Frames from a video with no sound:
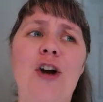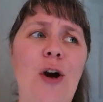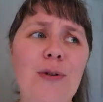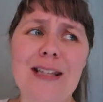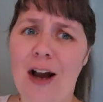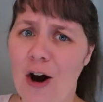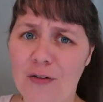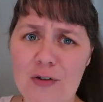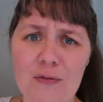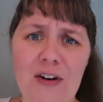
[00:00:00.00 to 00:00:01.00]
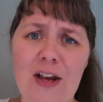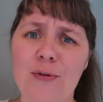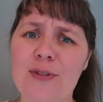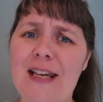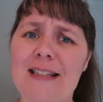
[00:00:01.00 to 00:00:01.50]
Go see all those
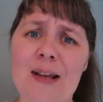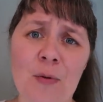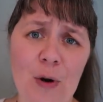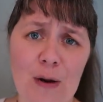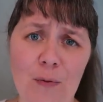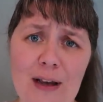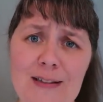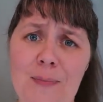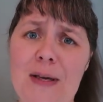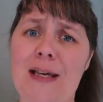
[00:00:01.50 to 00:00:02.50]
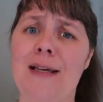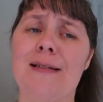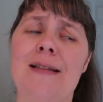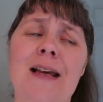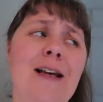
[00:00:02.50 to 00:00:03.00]
videos, get some great
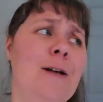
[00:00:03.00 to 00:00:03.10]
recipes.